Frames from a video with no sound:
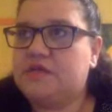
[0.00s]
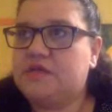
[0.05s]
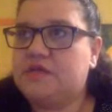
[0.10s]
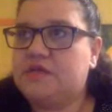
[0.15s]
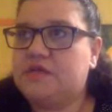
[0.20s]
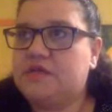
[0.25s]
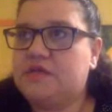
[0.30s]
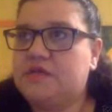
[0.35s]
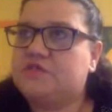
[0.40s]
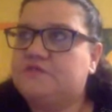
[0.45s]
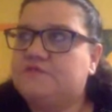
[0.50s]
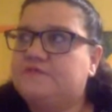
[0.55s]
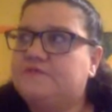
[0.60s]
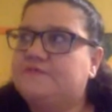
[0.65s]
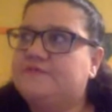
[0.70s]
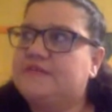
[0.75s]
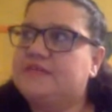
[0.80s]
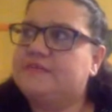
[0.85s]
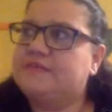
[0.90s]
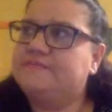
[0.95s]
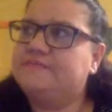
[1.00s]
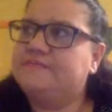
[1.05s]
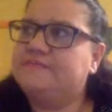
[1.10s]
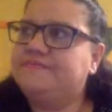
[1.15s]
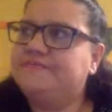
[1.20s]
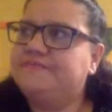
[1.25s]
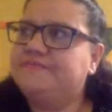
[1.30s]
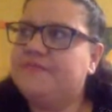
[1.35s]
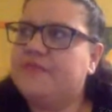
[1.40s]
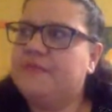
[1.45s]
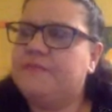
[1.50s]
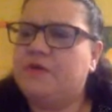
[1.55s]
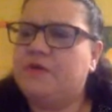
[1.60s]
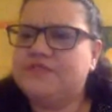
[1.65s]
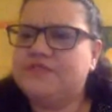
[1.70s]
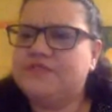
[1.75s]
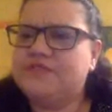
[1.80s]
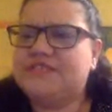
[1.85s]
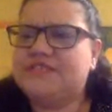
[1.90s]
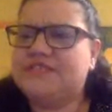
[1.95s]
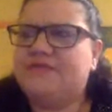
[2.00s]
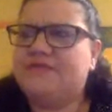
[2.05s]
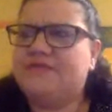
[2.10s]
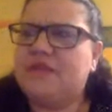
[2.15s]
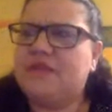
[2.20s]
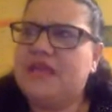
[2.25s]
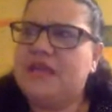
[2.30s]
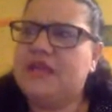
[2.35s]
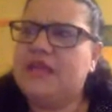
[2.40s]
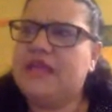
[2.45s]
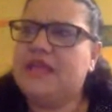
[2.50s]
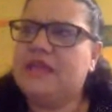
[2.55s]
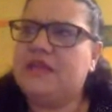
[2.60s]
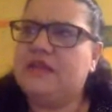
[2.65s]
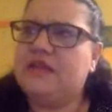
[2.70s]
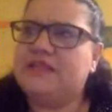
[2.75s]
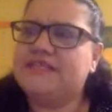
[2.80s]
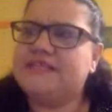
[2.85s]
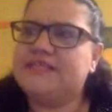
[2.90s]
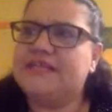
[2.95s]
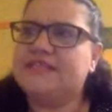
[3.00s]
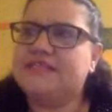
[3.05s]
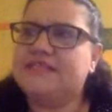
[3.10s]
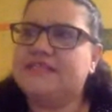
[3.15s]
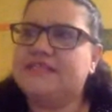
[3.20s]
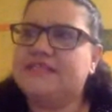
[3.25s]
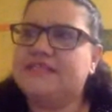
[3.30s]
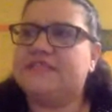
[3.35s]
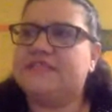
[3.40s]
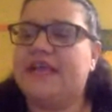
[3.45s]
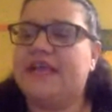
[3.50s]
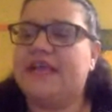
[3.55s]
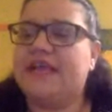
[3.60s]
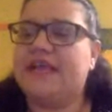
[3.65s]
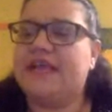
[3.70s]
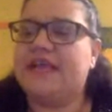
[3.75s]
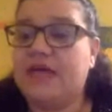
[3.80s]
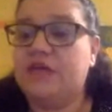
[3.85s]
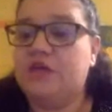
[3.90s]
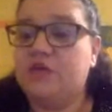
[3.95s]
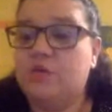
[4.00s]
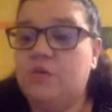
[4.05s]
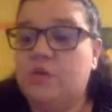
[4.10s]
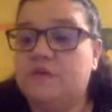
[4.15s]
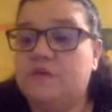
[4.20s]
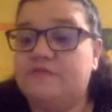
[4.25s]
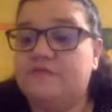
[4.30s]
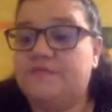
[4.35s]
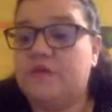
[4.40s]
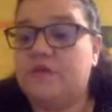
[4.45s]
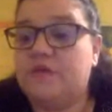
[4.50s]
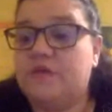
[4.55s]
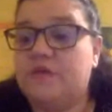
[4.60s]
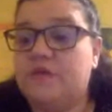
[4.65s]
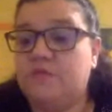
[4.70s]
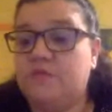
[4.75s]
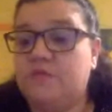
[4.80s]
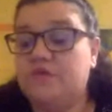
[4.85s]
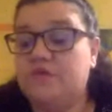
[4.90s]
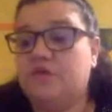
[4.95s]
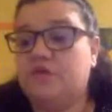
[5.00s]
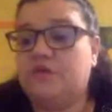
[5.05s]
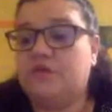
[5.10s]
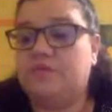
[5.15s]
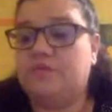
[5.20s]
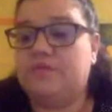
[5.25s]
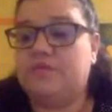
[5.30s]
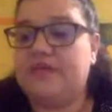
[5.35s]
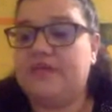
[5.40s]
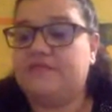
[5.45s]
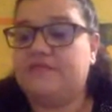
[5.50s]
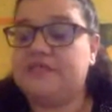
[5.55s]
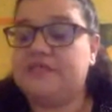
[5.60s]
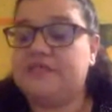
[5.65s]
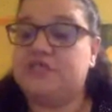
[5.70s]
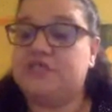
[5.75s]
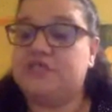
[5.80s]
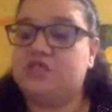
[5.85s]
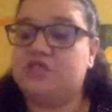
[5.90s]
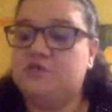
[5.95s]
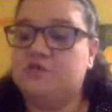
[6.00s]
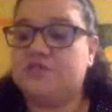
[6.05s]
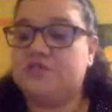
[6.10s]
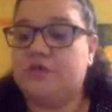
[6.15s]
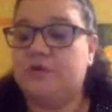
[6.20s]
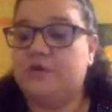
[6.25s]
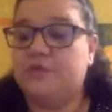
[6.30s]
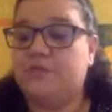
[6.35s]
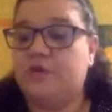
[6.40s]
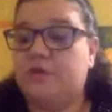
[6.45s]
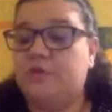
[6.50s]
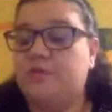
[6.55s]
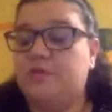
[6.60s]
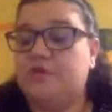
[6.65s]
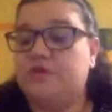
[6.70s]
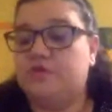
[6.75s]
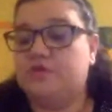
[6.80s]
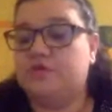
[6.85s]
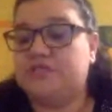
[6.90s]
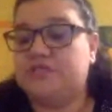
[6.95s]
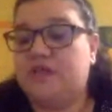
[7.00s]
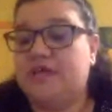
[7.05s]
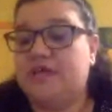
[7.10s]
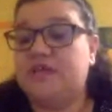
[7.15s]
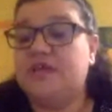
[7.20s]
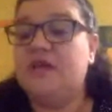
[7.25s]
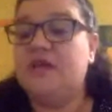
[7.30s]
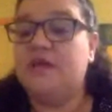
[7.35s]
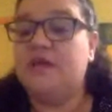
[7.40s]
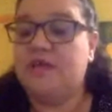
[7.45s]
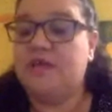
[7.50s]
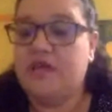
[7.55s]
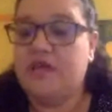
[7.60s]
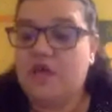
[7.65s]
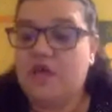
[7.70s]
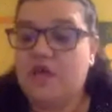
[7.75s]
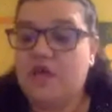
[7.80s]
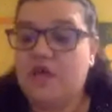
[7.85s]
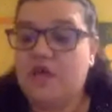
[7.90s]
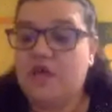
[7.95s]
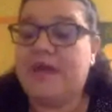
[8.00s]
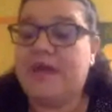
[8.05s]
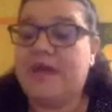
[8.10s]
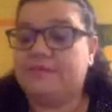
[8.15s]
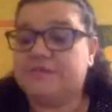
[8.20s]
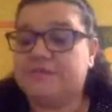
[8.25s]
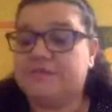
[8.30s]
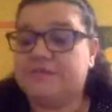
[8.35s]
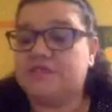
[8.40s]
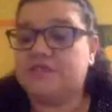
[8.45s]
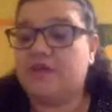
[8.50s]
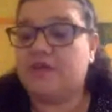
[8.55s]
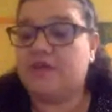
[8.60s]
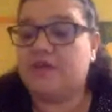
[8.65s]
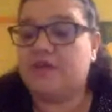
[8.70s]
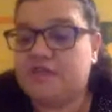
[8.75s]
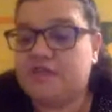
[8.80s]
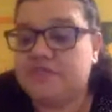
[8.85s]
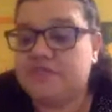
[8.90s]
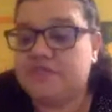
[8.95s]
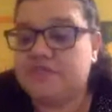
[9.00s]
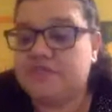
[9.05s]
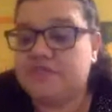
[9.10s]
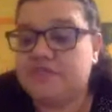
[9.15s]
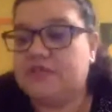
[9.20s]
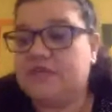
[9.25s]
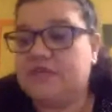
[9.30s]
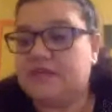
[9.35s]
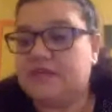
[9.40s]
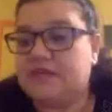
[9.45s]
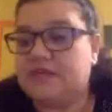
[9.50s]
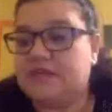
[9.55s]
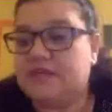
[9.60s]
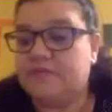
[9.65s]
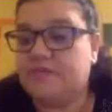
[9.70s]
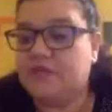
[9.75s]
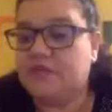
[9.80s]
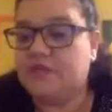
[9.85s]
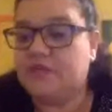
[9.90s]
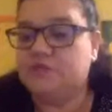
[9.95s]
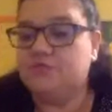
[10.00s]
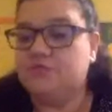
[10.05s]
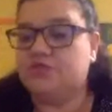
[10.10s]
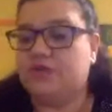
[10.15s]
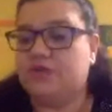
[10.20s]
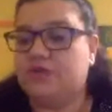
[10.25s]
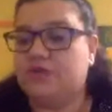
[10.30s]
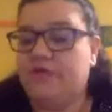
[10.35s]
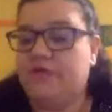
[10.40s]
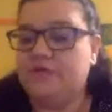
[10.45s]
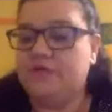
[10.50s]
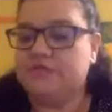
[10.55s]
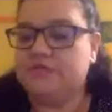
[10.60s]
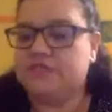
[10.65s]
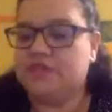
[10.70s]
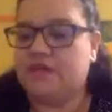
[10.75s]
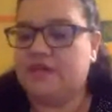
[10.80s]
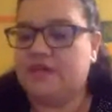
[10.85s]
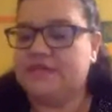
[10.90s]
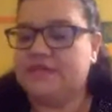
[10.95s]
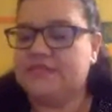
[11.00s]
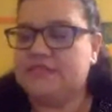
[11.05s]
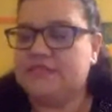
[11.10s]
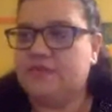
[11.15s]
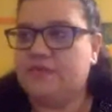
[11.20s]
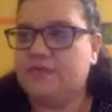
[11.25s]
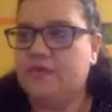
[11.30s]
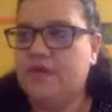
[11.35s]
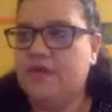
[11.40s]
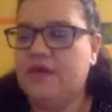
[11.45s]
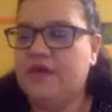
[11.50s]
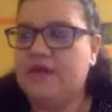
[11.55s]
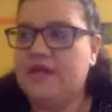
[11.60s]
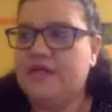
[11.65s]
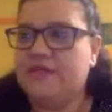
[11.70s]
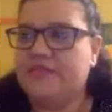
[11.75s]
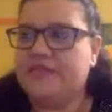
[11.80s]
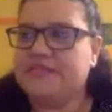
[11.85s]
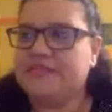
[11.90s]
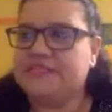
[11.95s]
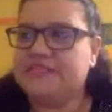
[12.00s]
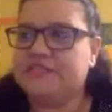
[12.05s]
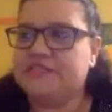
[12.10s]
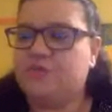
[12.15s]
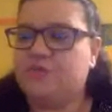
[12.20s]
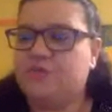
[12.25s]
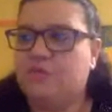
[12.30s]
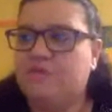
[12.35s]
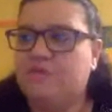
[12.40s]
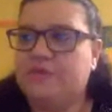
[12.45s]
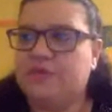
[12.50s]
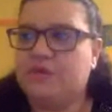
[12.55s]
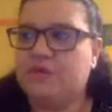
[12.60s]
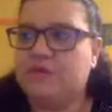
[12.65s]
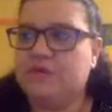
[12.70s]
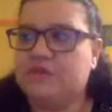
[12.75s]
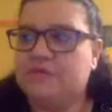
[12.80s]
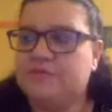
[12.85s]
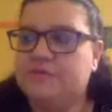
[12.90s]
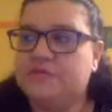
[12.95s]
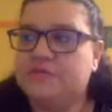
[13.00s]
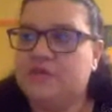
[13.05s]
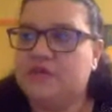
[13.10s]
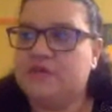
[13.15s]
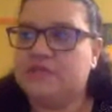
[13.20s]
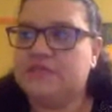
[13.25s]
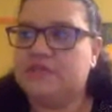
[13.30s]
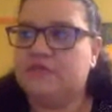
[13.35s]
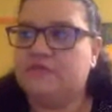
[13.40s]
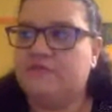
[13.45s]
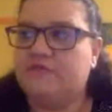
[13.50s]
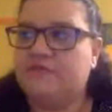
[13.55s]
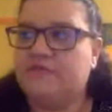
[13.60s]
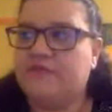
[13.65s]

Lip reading: sort of positive and in the sense of saying, okay, you're leftism, you've shown a problem on your side, perhaps it's time for us to look at the looms on our own side. So this is what we've been calling the productive